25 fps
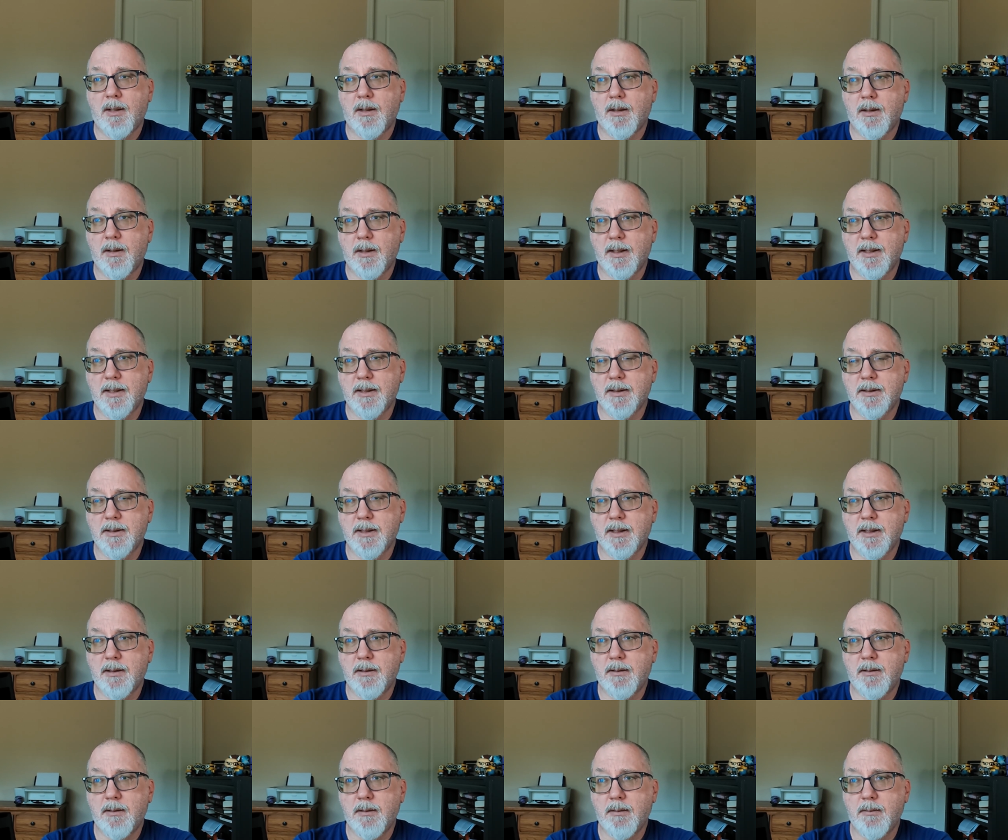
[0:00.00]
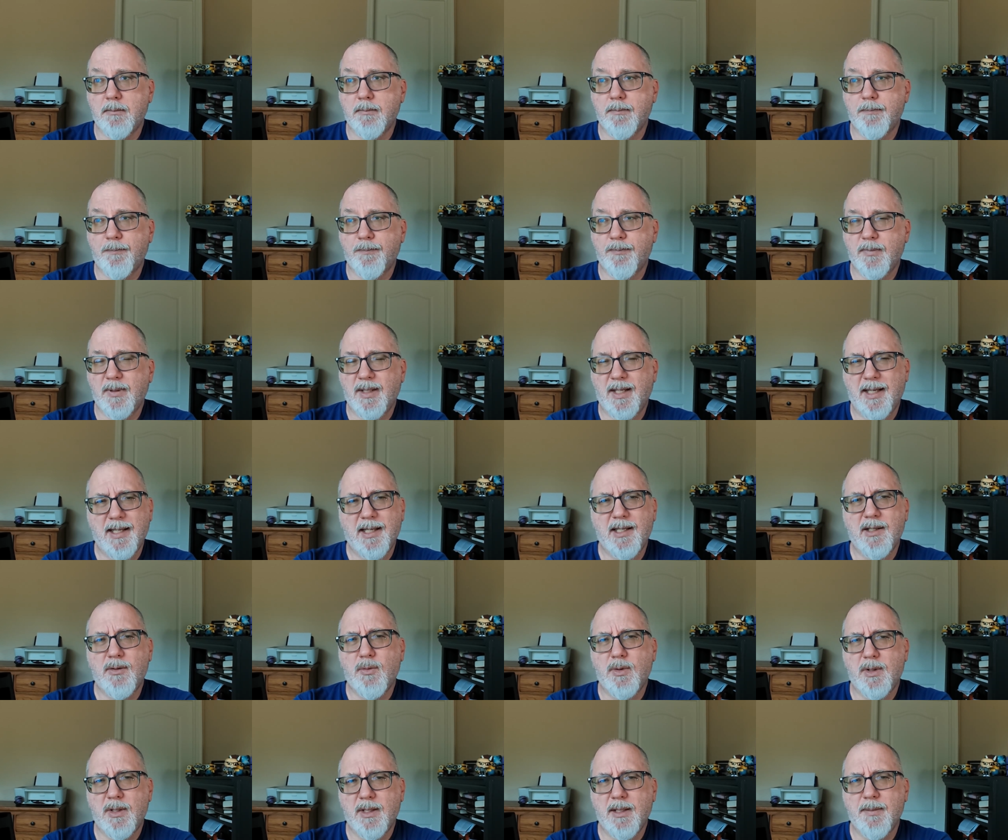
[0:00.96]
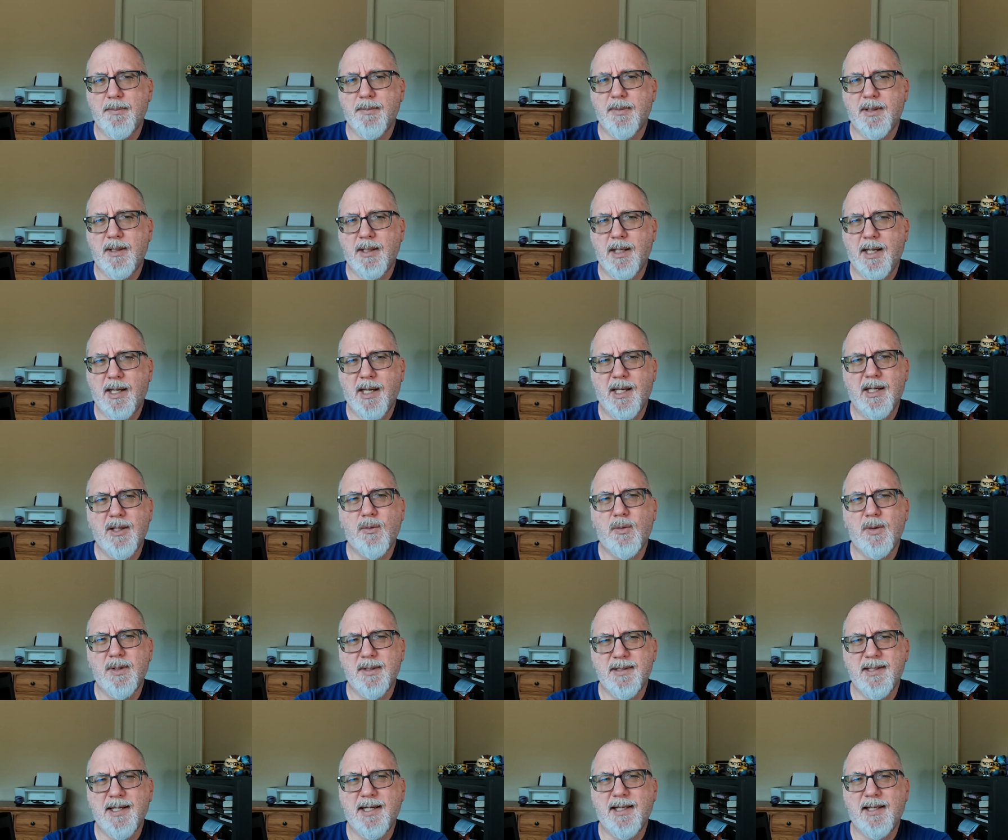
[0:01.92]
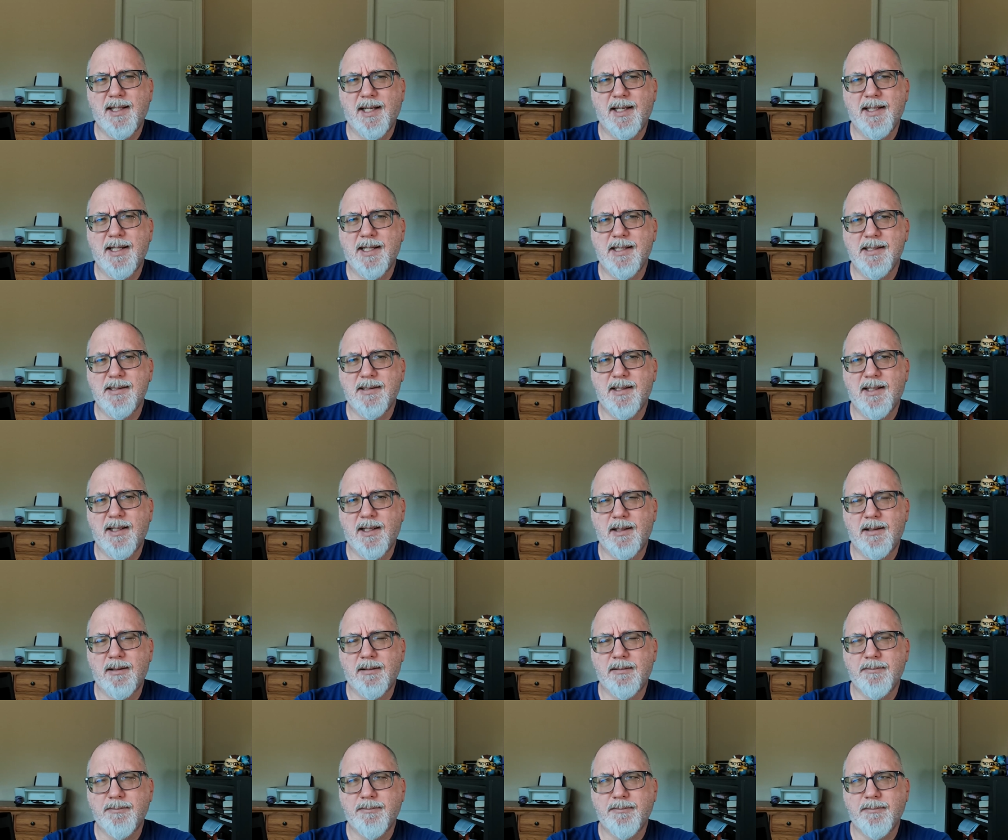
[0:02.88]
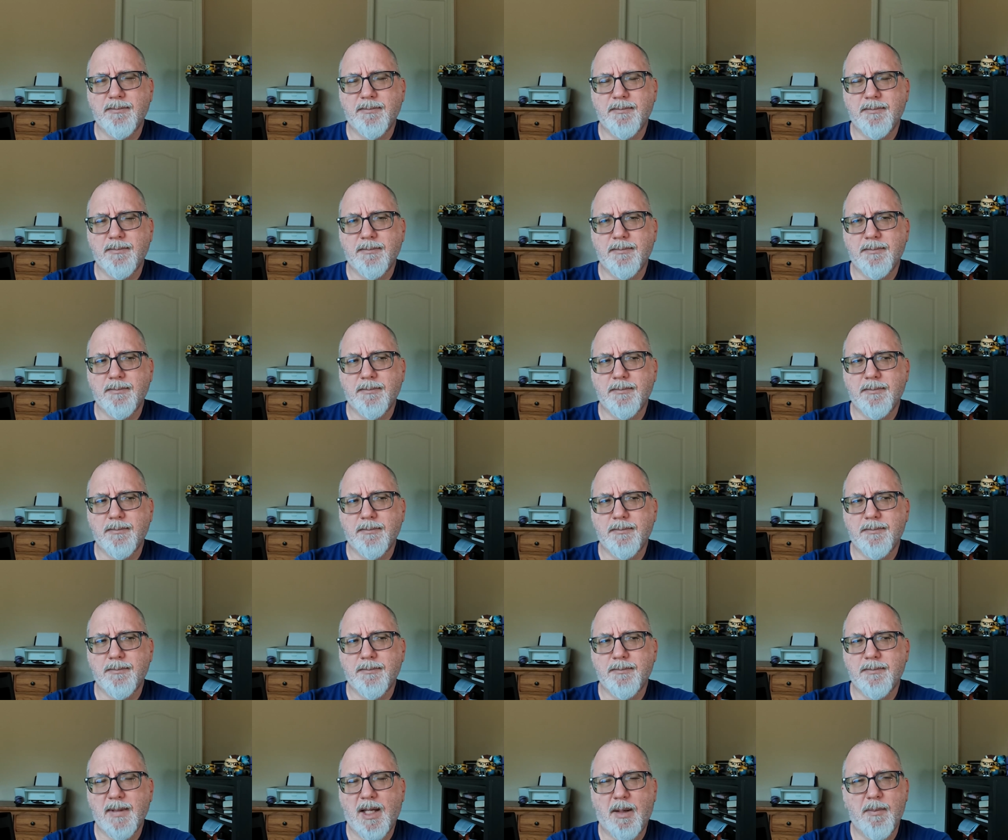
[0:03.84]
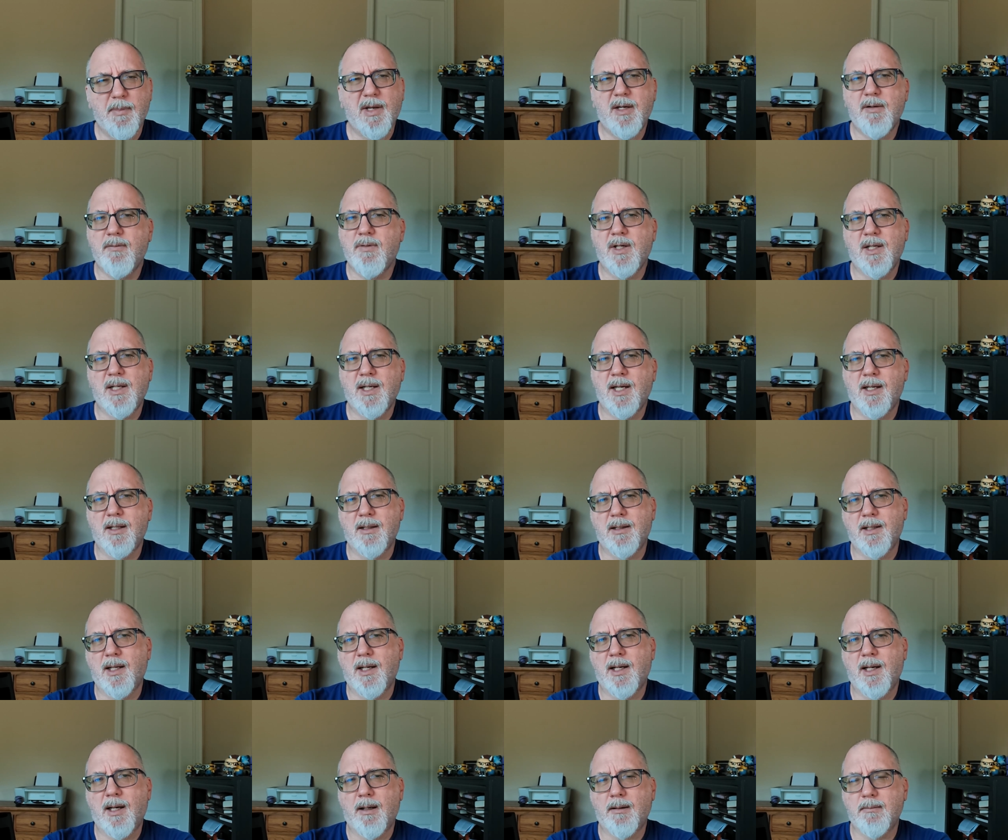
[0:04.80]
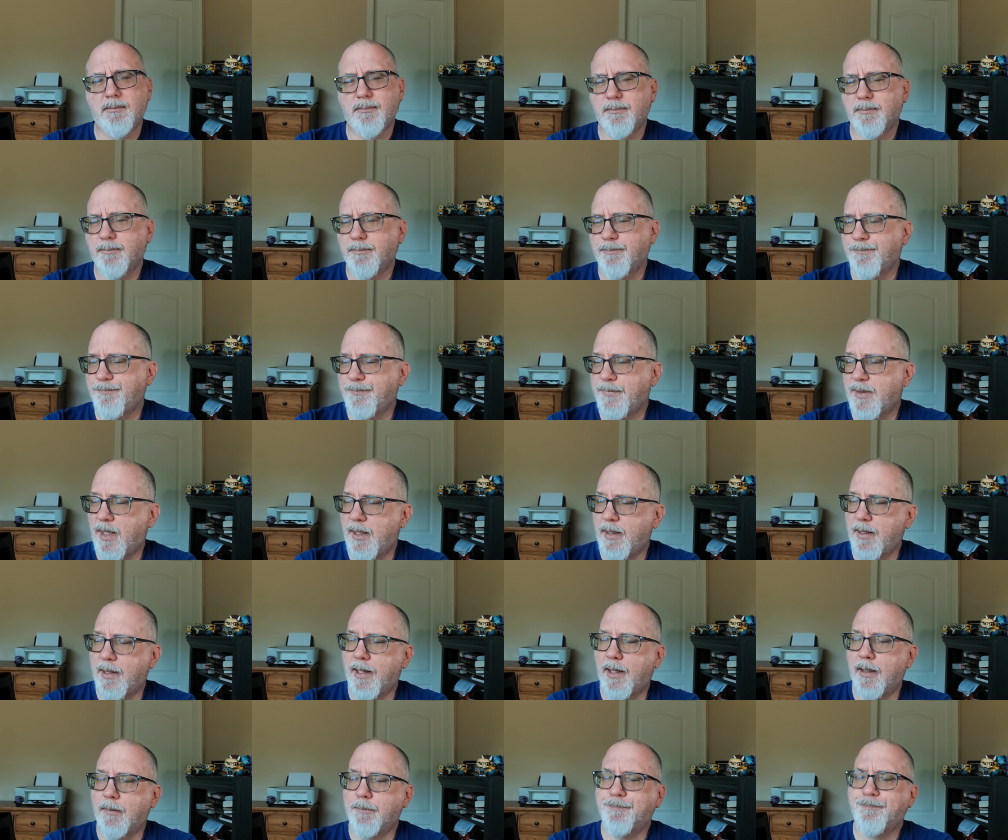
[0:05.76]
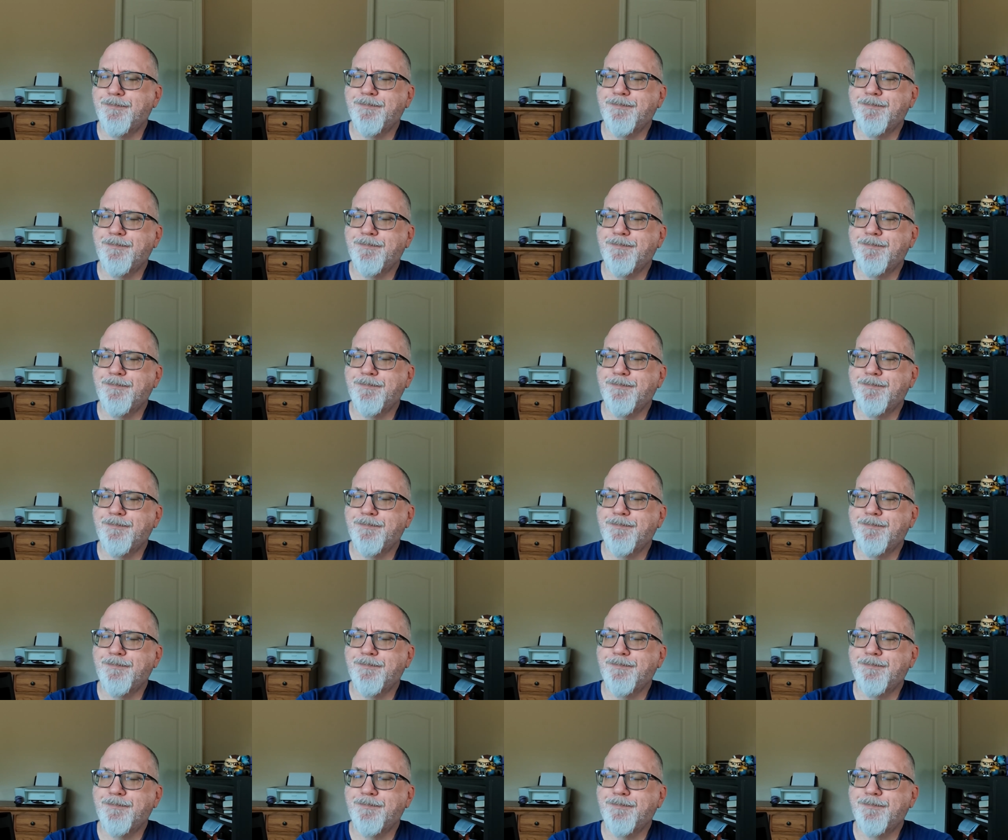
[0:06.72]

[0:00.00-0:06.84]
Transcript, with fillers: Like I said, I gotta quit keep I gotta quit saying like I said. I'm not even gonna edit that out. Anyhow.